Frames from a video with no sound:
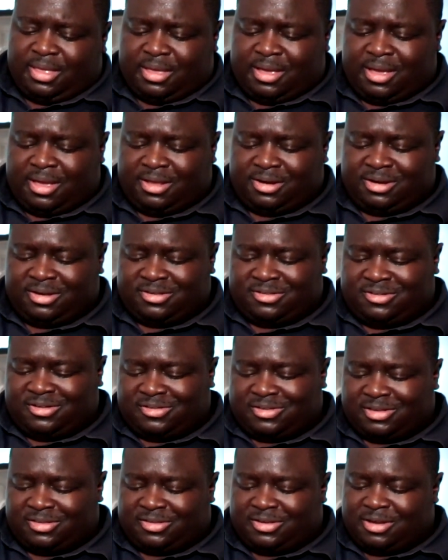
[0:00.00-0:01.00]
It's
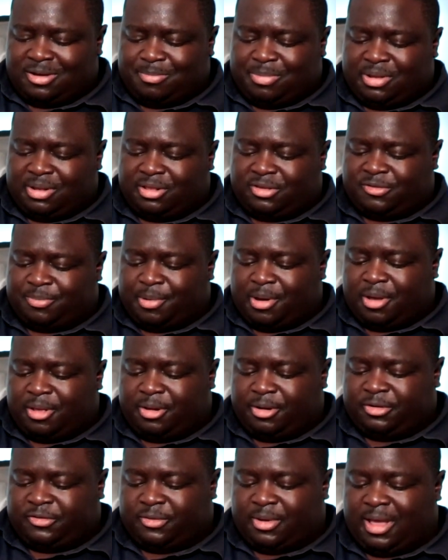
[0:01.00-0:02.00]
just a tidbit
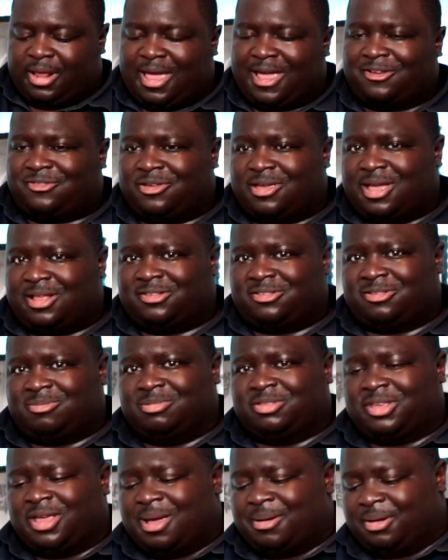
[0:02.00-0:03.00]
smaller, so I actually got
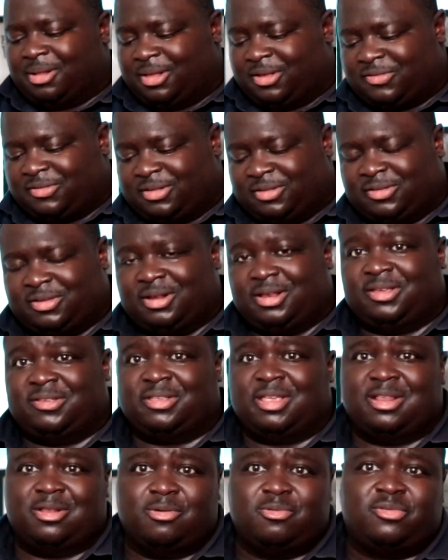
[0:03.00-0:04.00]
some time to listen to
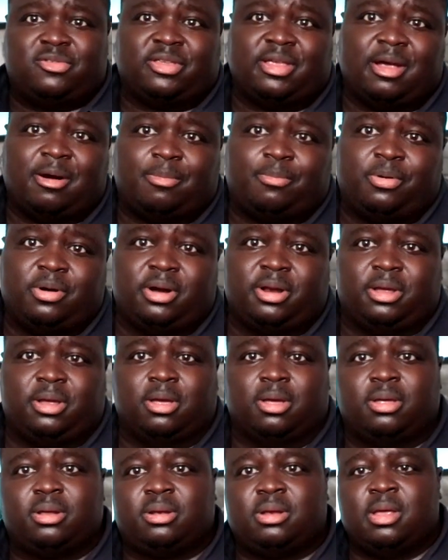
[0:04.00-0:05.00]
these. They do sound pretty
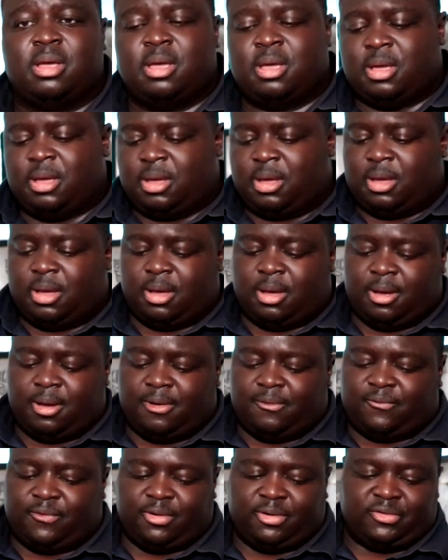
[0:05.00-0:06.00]
good
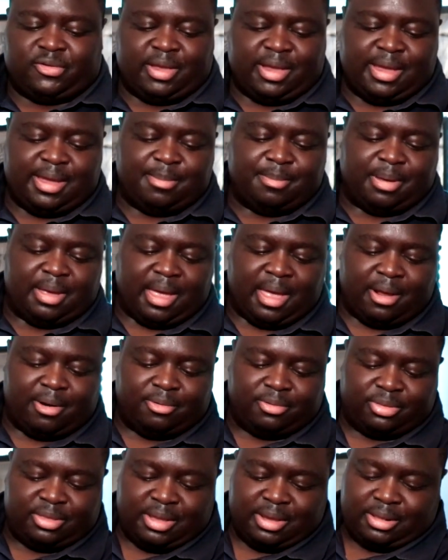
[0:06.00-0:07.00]
firsthand, but I
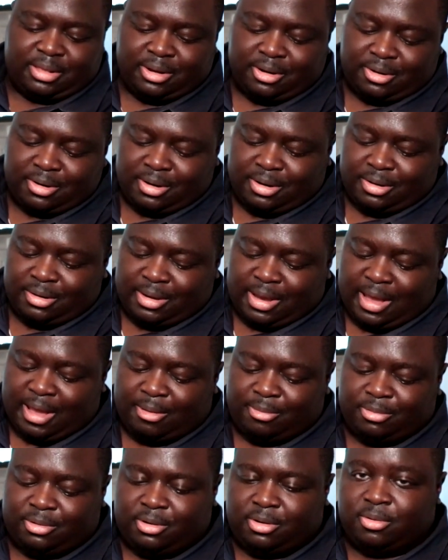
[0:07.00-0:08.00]
don't think they're gonna
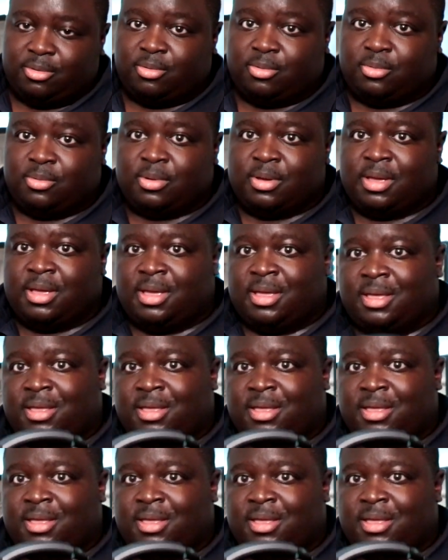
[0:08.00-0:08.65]
outdo